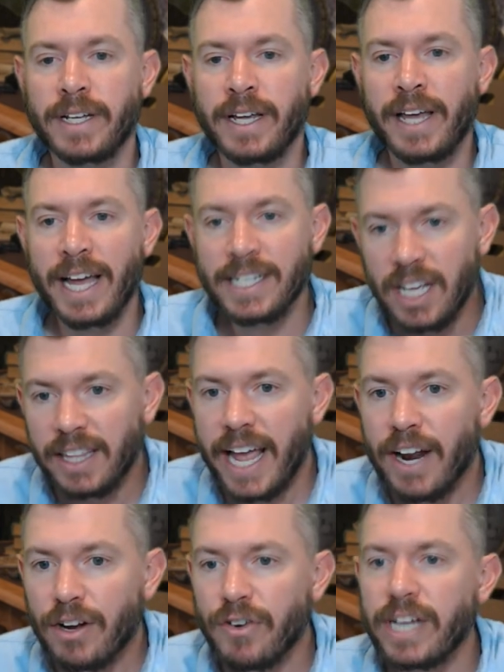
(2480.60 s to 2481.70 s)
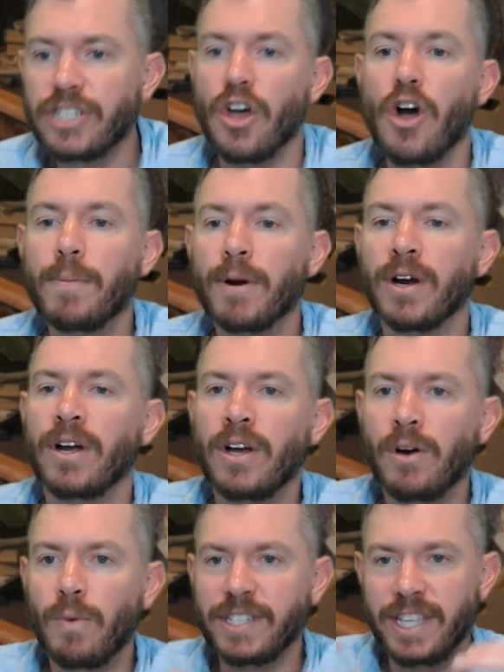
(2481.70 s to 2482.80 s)
Until later Greeks, Homer
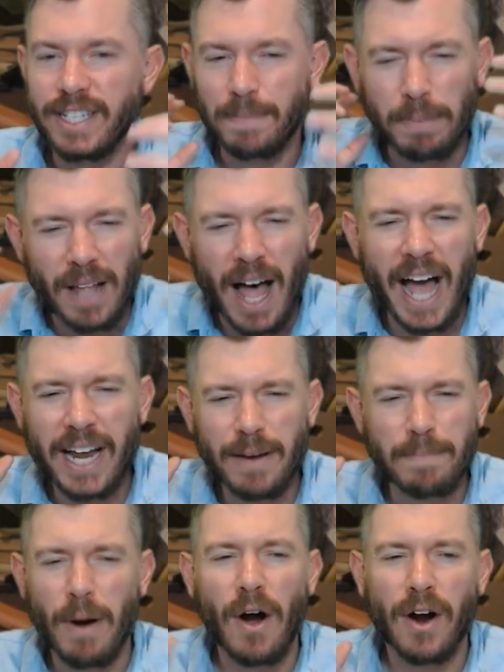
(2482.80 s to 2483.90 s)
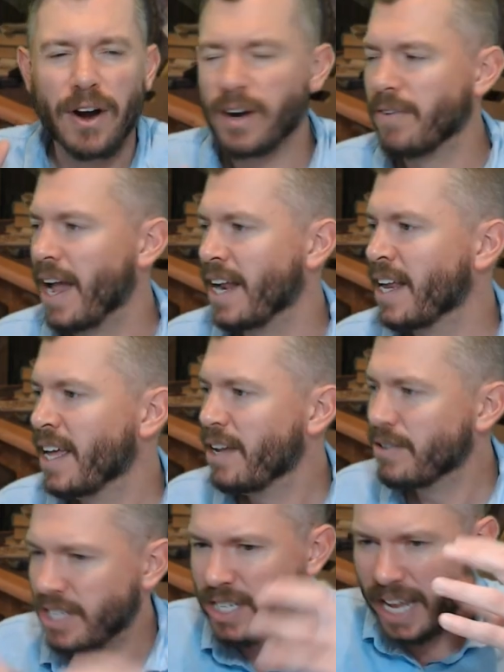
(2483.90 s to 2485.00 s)
was this blind bard, right? He was
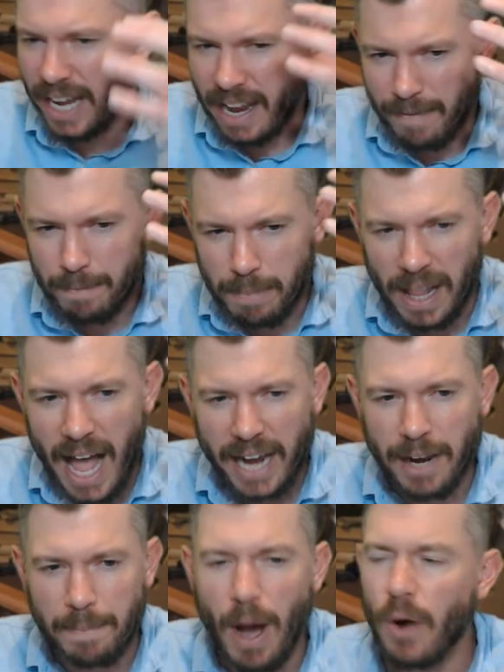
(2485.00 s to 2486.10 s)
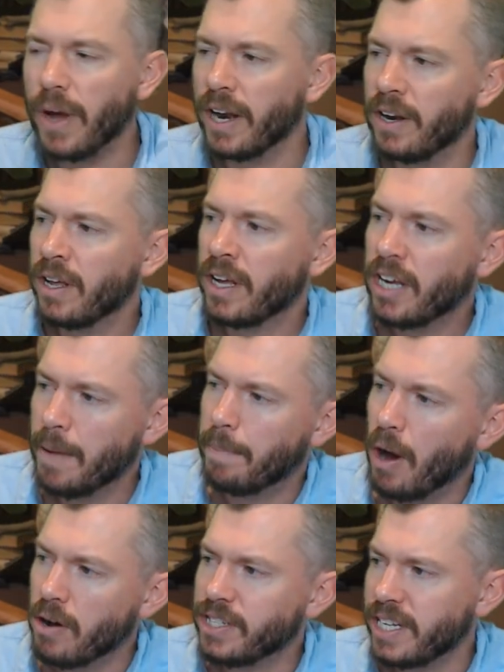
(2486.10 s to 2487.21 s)
this like kind of blind poet
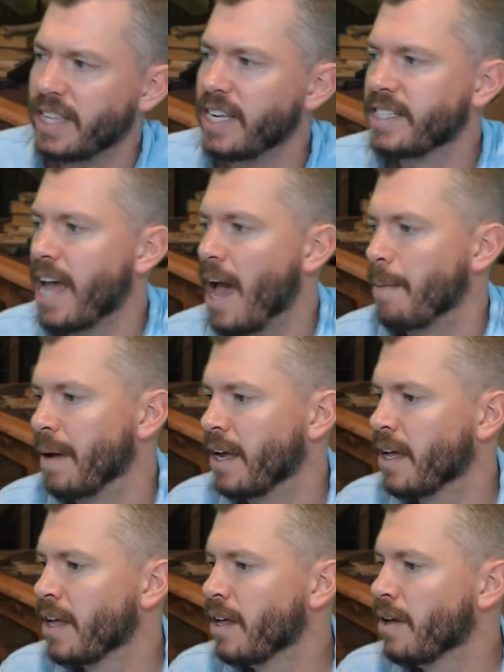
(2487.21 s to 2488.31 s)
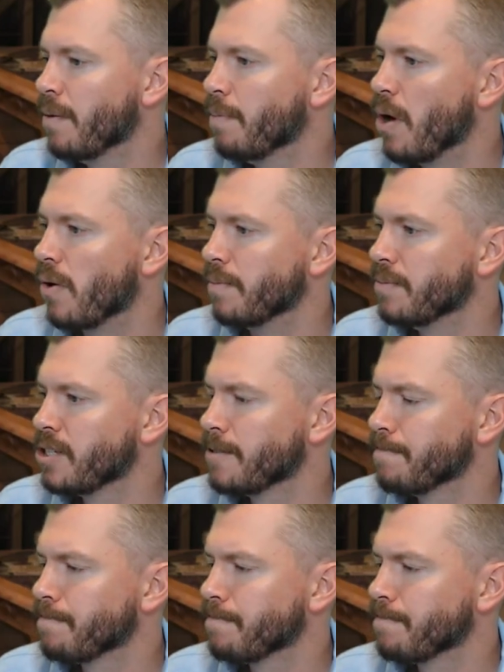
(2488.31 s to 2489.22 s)
composing these epic poems.